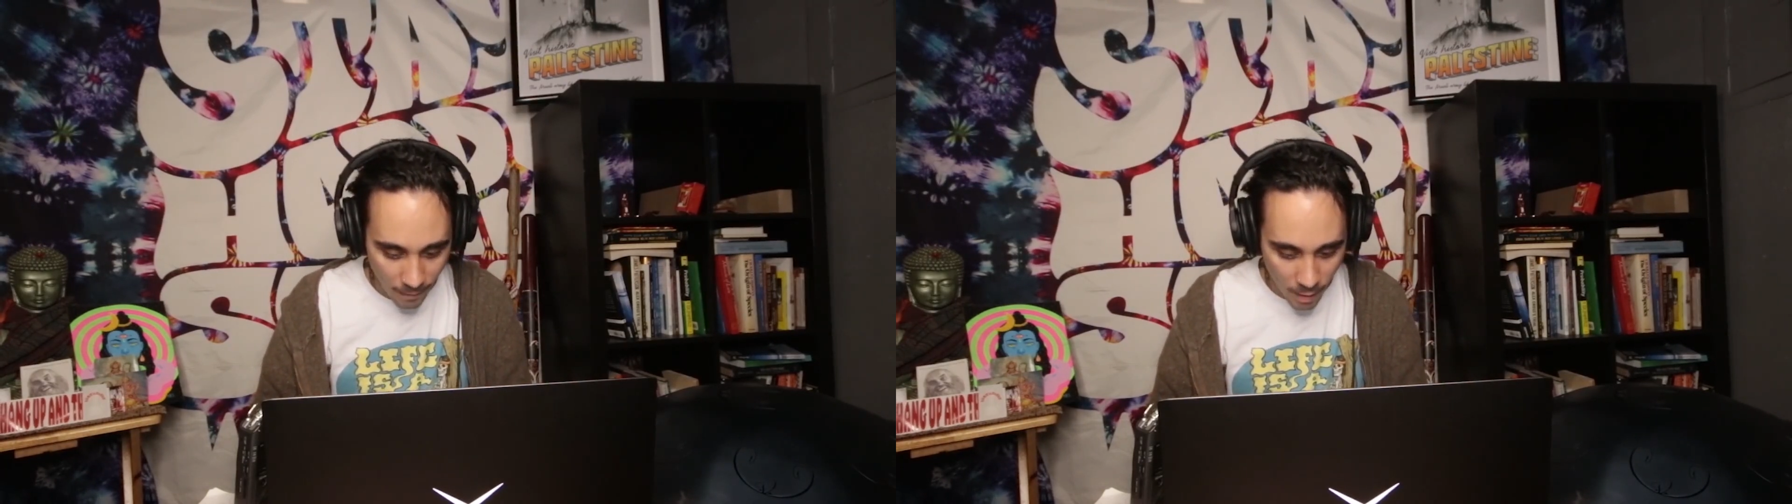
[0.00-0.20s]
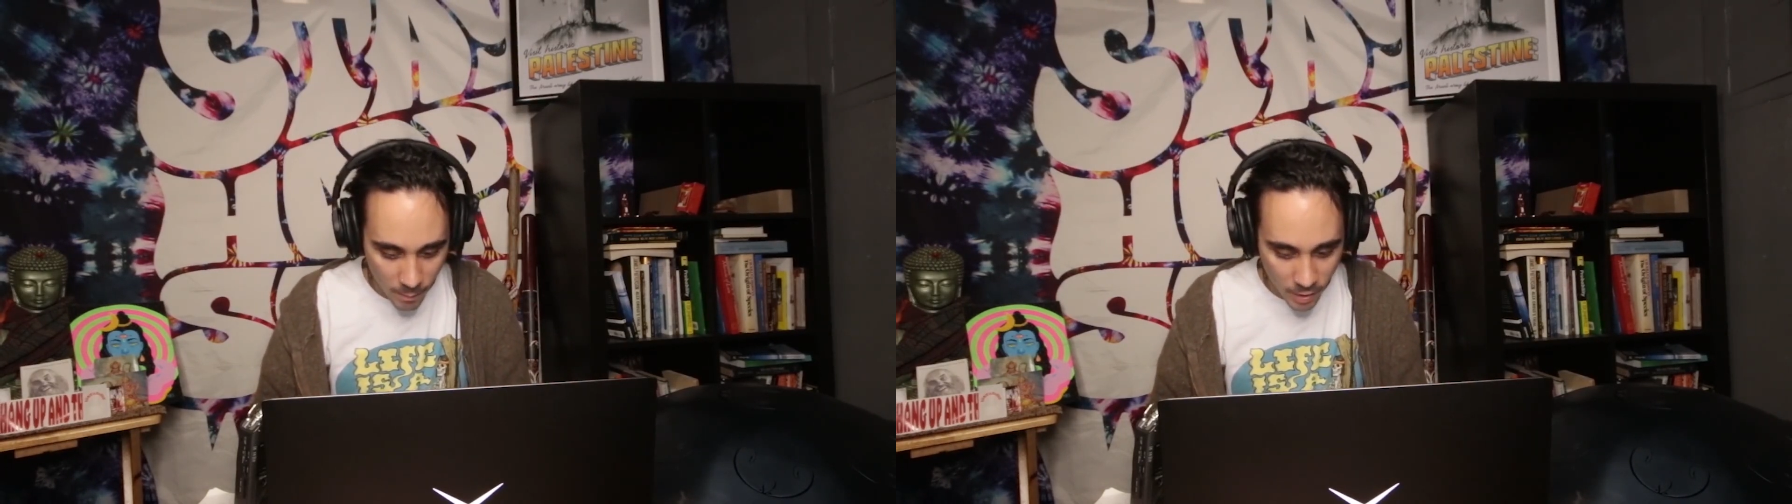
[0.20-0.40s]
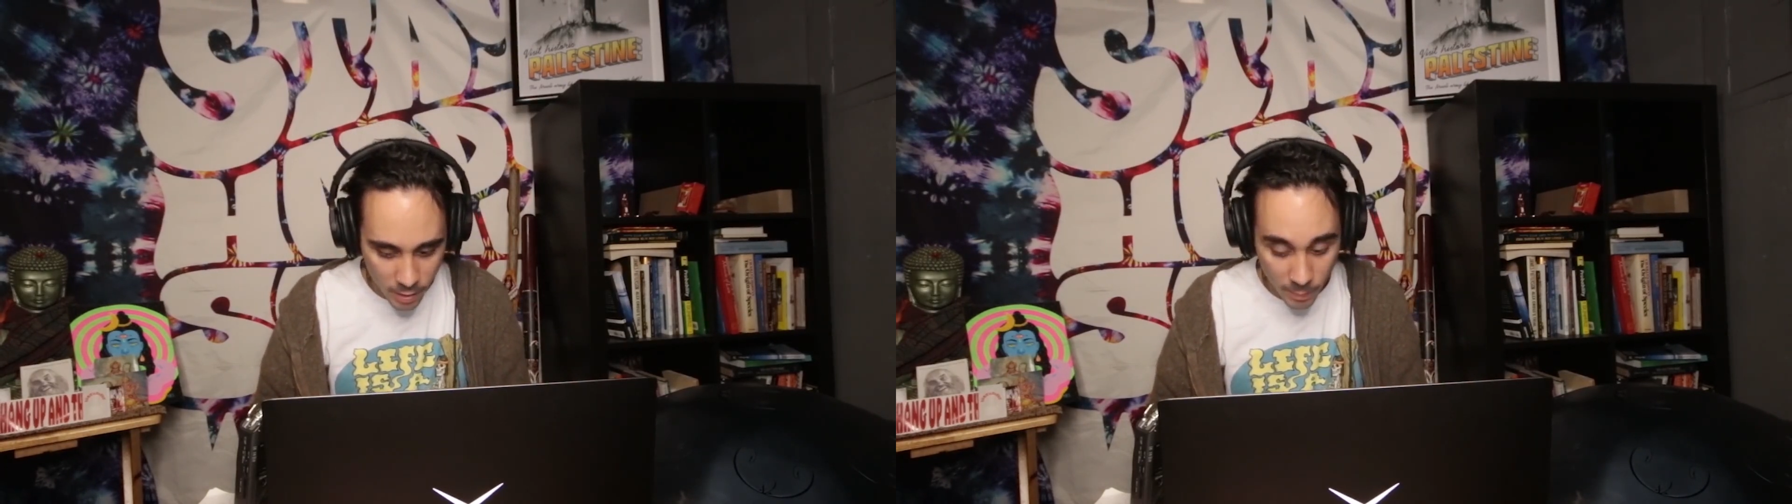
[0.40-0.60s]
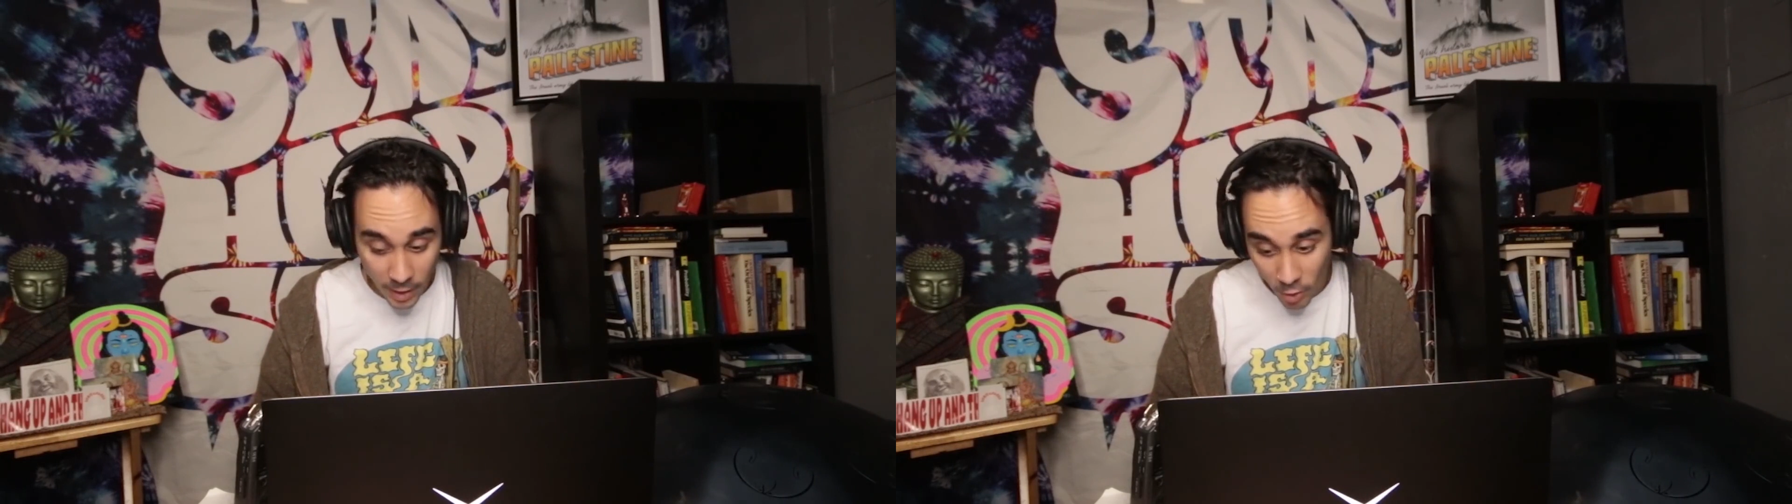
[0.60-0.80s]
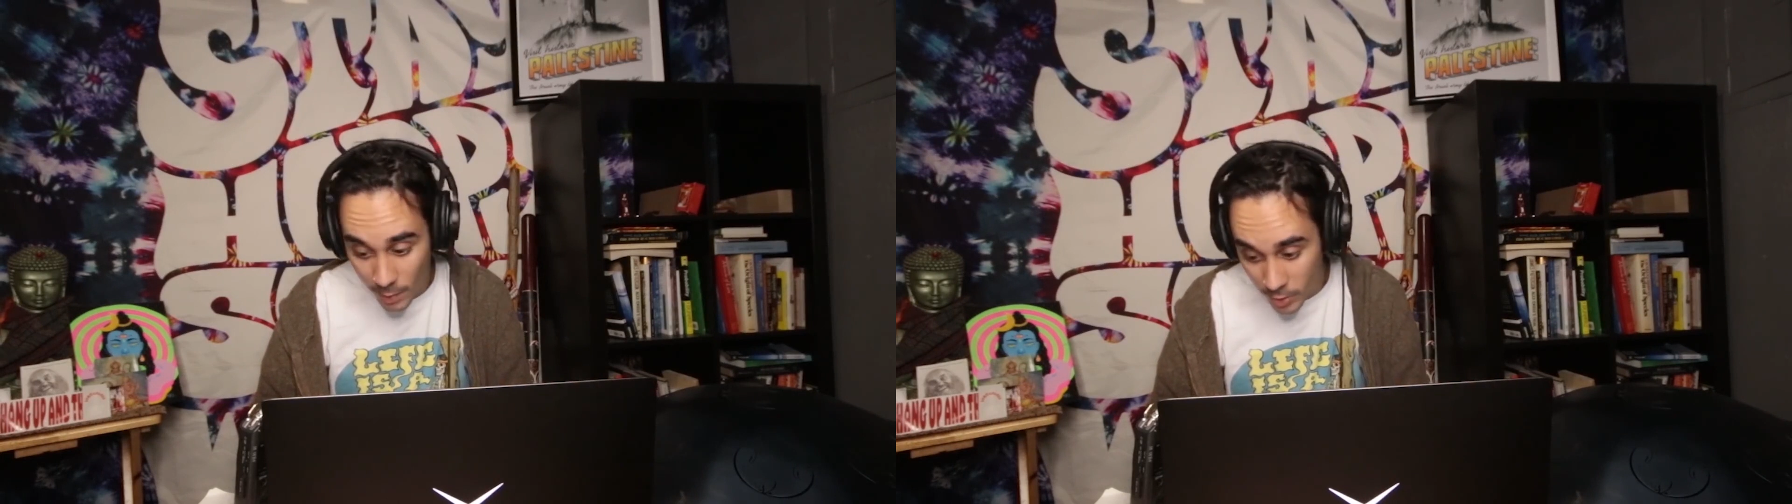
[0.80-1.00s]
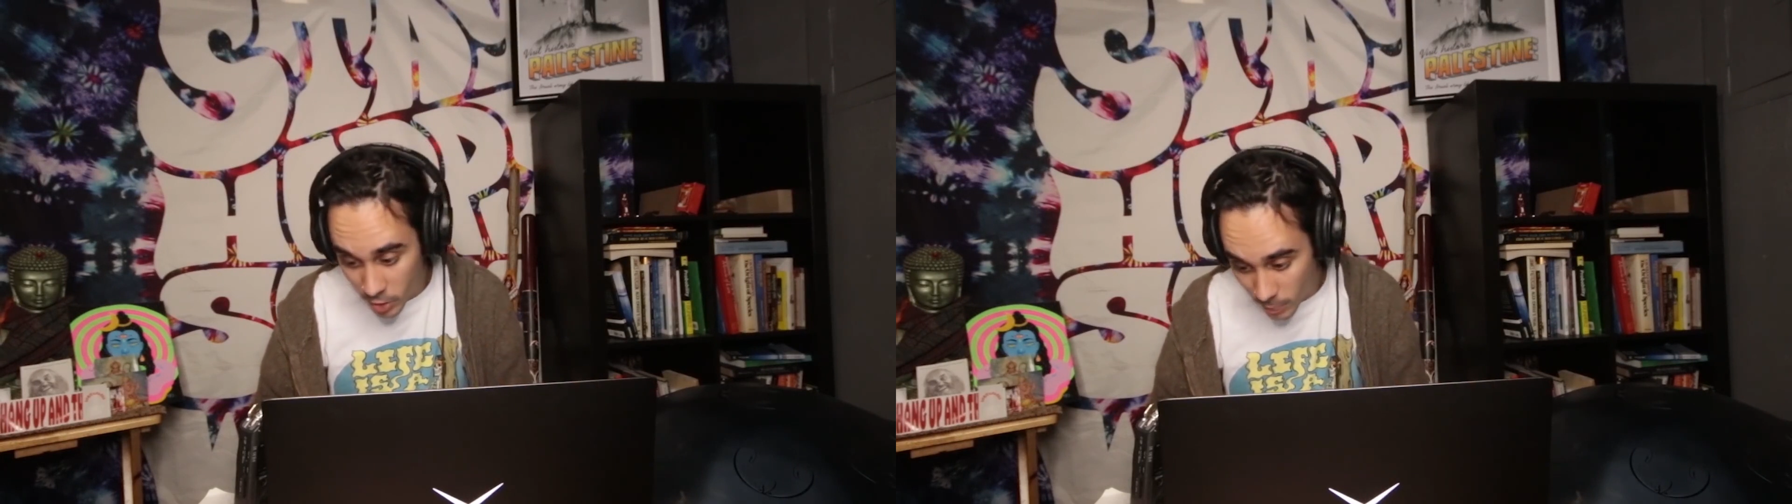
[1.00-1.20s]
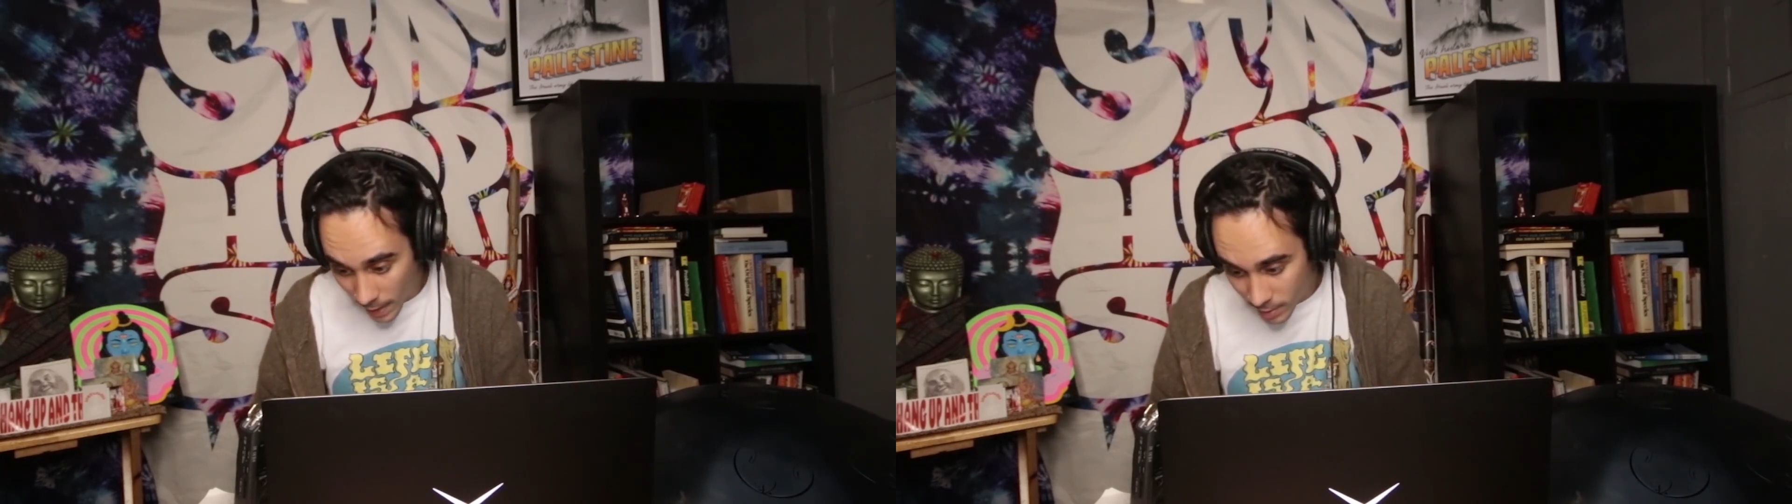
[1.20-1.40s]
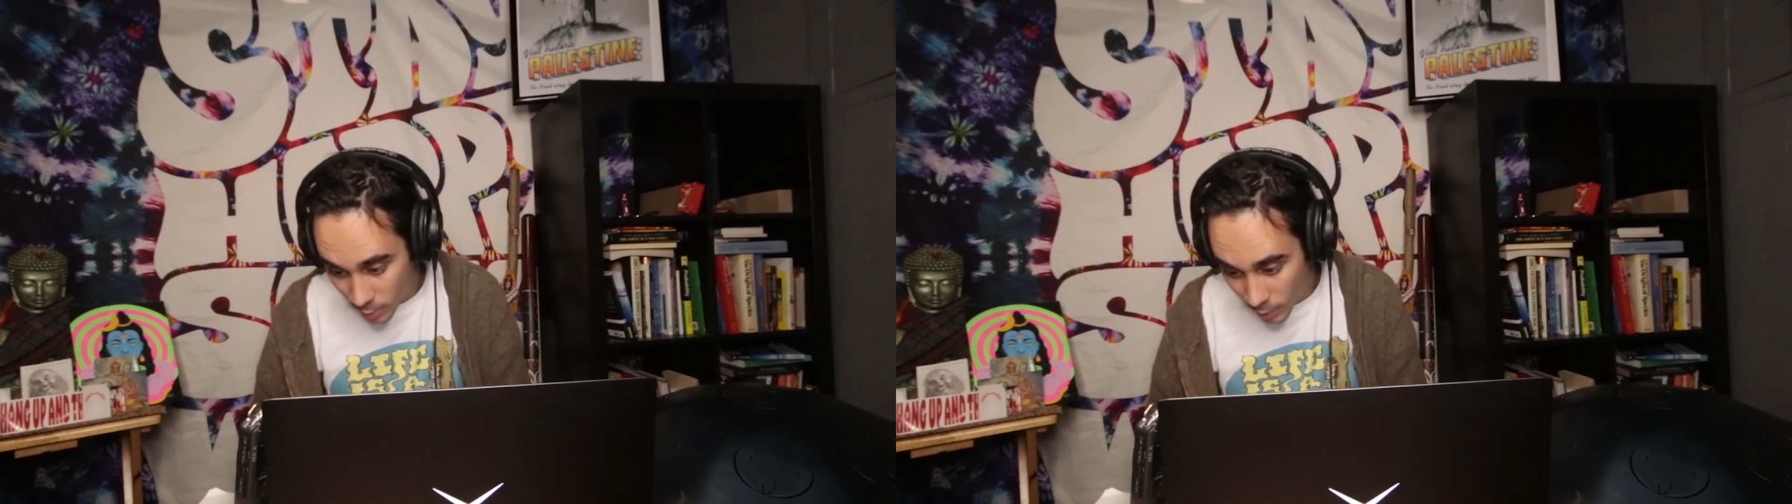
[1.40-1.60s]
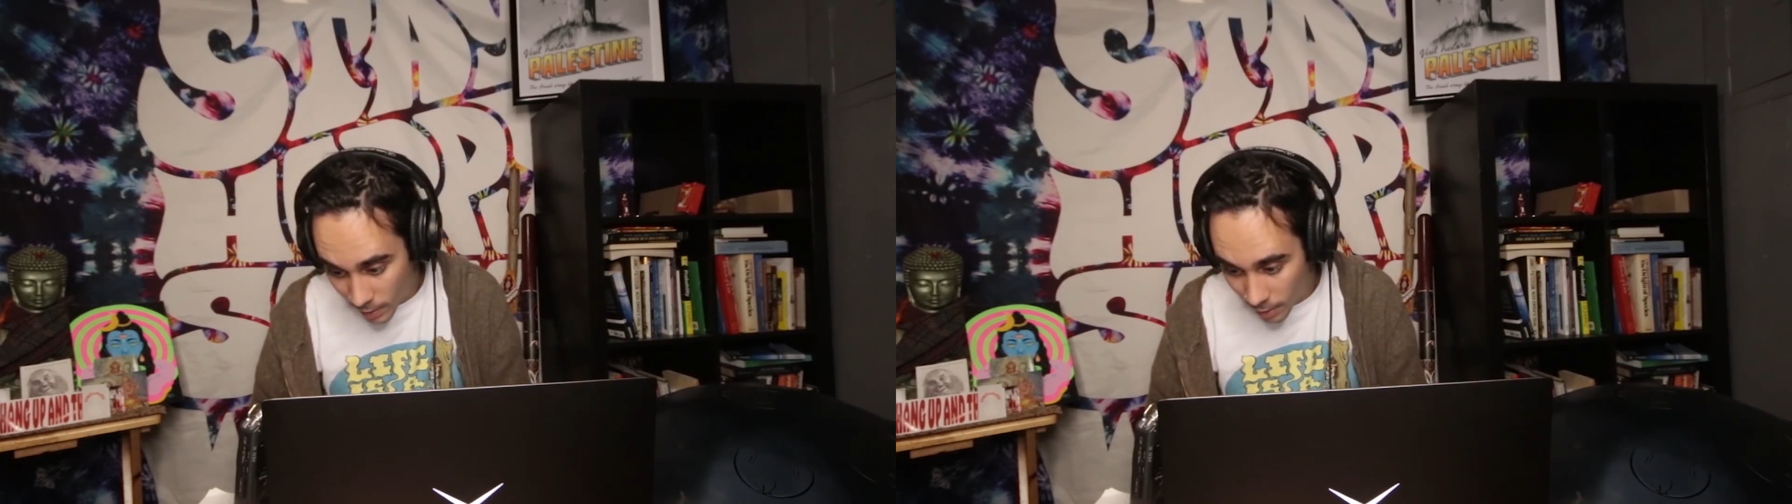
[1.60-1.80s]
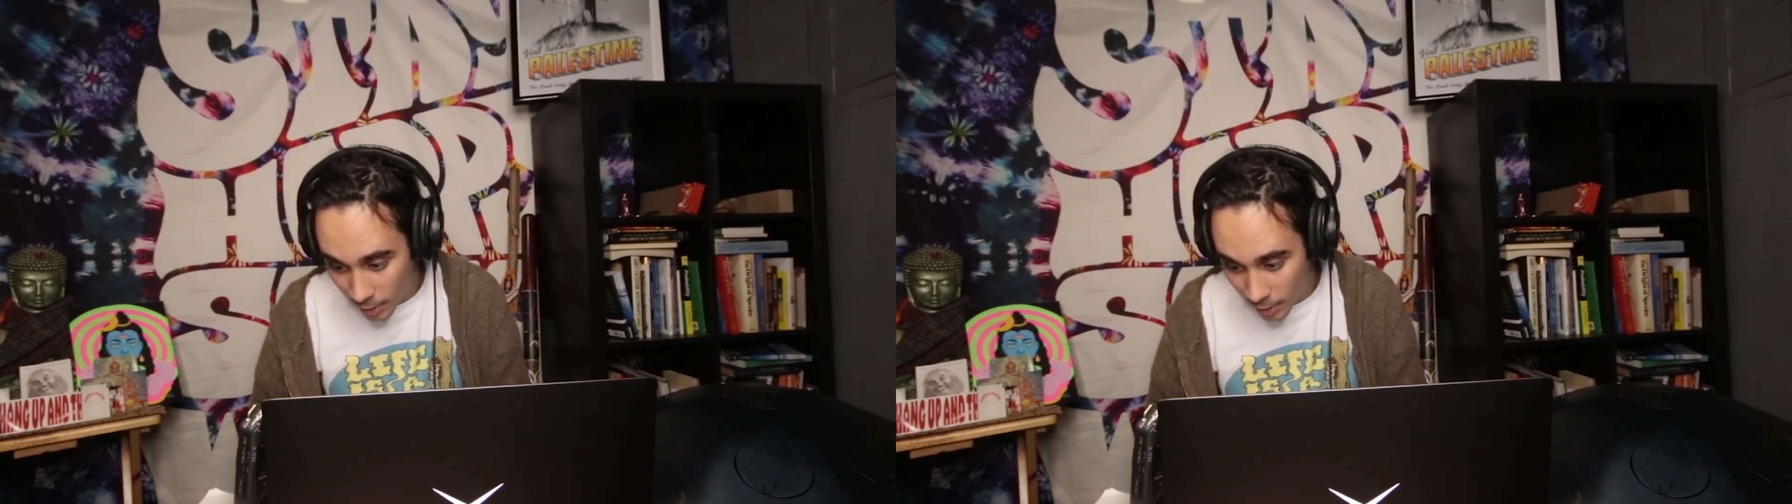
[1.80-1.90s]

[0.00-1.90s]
because um, my grandma just passed away.